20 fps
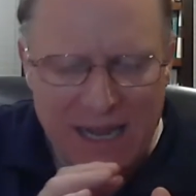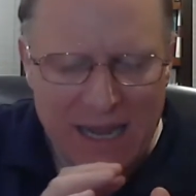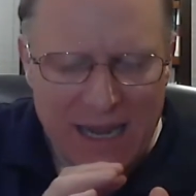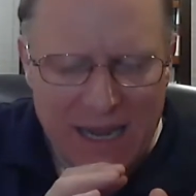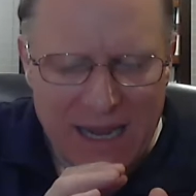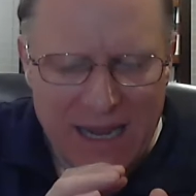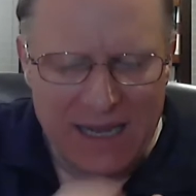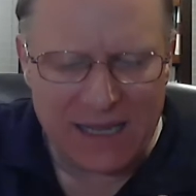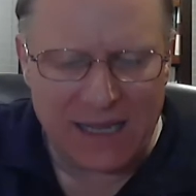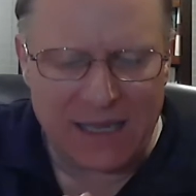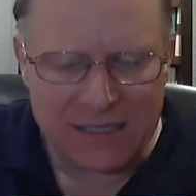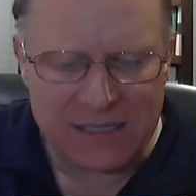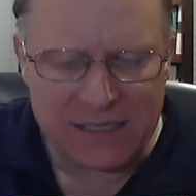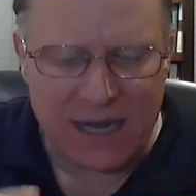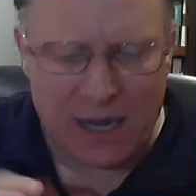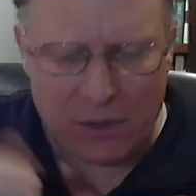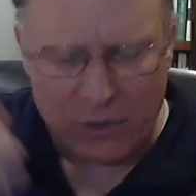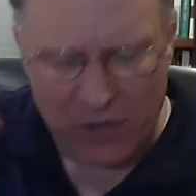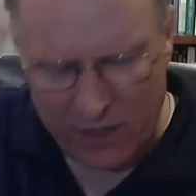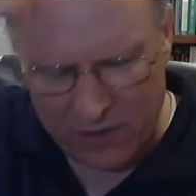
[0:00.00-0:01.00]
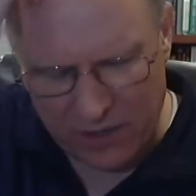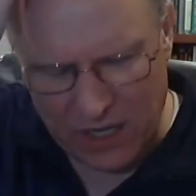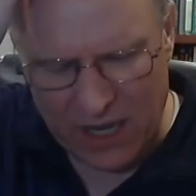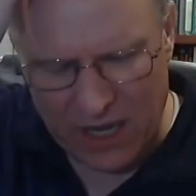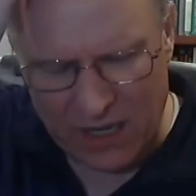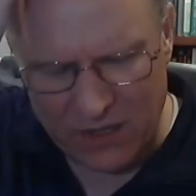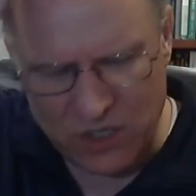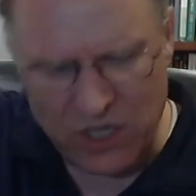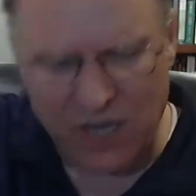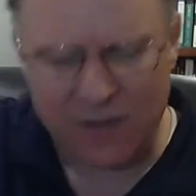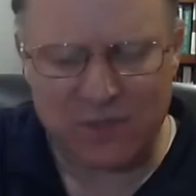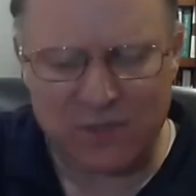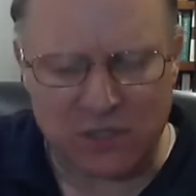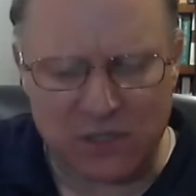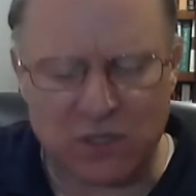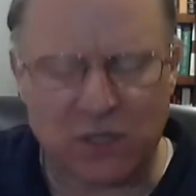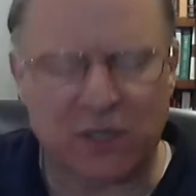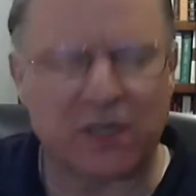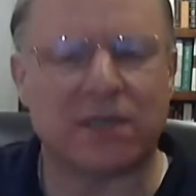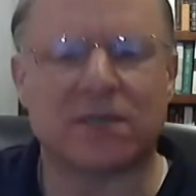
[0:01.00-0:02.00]
he lays it out, and James is
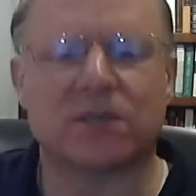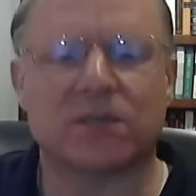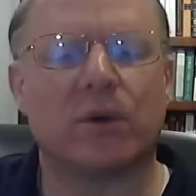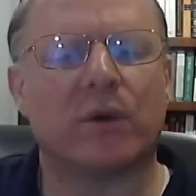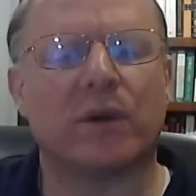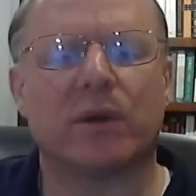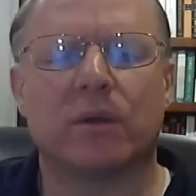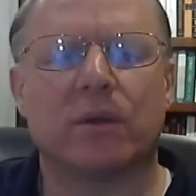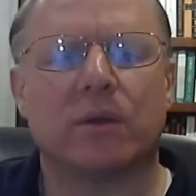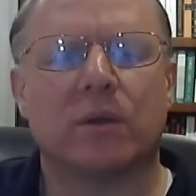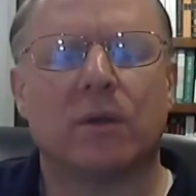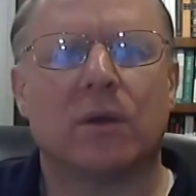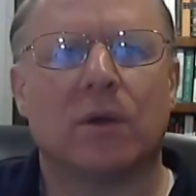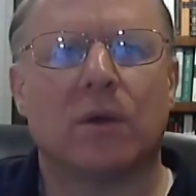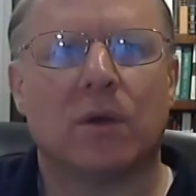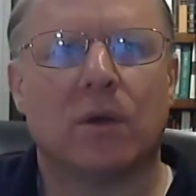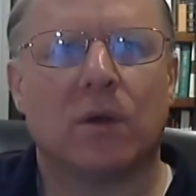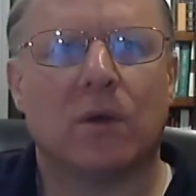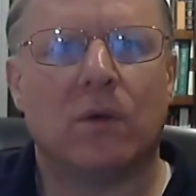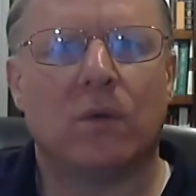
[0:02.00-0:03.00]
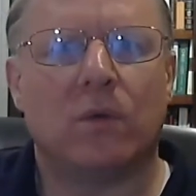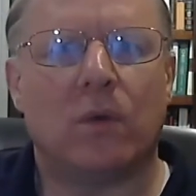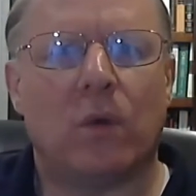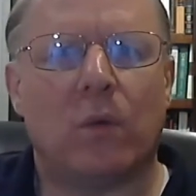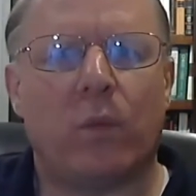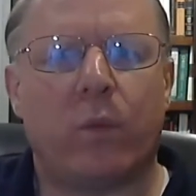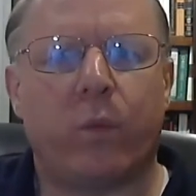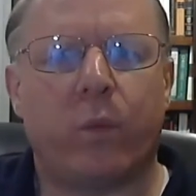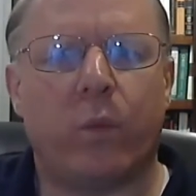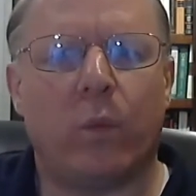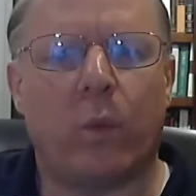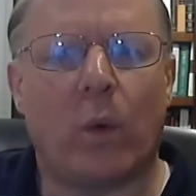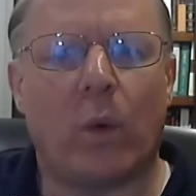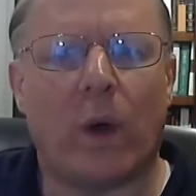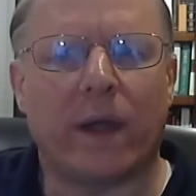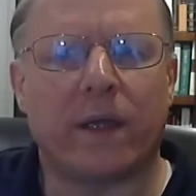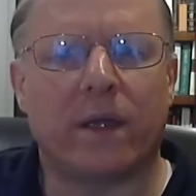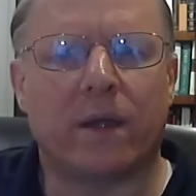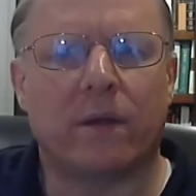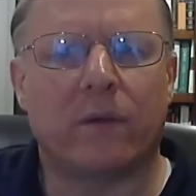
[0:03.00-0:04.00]
looking at us going, well,
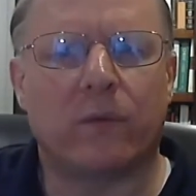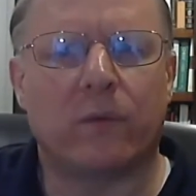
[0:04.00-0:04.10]
why